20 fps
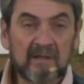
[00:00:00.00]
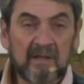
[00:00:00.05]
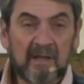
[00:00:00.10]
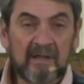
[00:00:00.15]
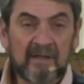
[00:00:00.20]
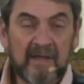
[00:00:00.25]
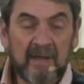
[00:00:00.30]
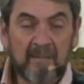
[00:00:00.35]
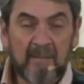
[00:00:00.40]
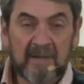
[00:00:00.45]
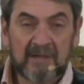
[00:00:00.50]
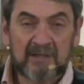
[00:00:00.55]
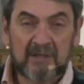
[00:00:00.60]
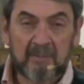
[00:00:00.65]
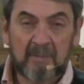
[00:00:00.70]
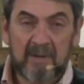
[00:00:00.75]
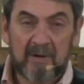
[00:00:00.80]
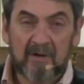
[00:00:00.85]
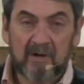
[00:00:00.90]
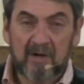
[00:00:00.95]
And that makes
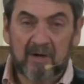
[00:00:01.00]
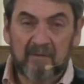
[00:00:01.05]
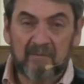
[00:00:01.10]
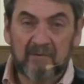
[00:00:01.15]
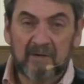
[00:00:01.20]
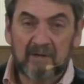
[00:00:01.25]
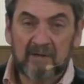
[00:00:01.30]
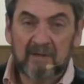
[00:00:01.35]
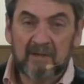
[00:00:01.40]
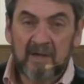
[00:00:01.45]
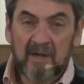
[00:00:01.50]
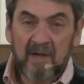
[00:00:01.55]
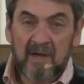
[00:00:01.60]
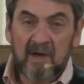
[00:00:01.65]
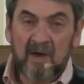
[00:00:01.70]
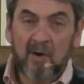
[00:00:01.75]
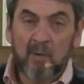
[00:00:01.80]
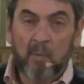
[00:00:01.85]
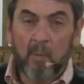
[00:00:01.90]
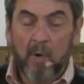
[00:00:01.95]
it a better covenant.
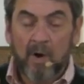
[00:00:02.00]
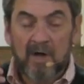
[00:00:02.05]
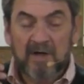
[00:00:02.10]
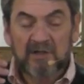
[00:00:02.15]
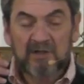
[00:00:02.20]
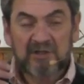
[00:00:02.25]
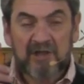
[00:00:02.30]
One